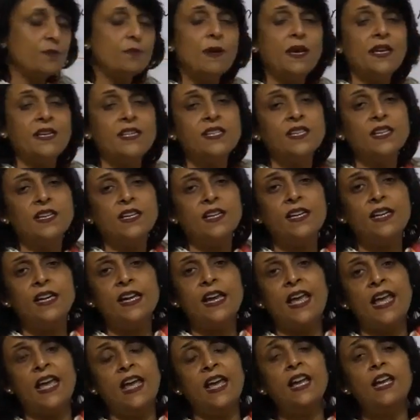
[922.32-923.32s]
is basically
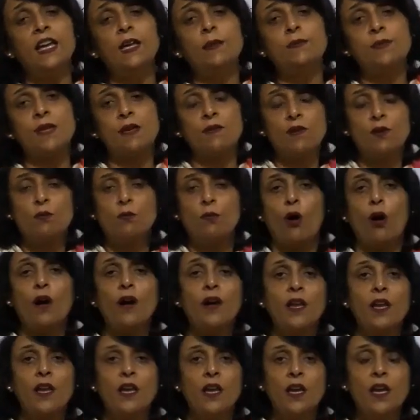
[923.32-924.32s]
helps our
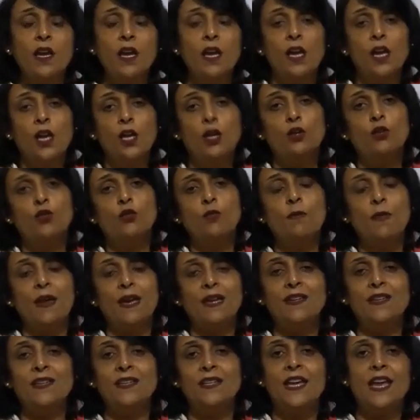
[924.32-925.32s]
body to
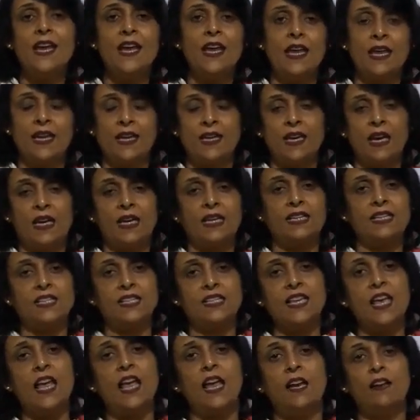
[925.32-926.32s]
maintain
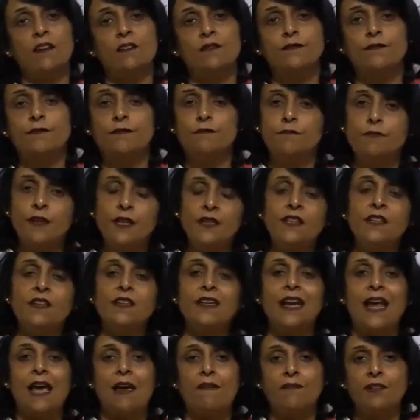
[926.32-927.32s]
itself with the
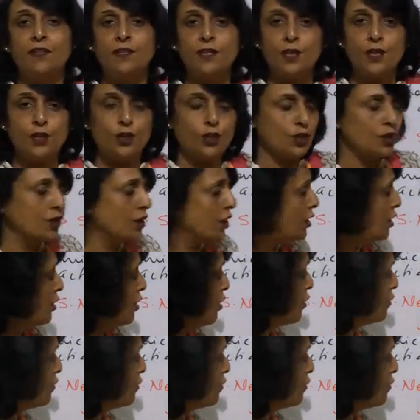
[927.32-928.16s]
gravitational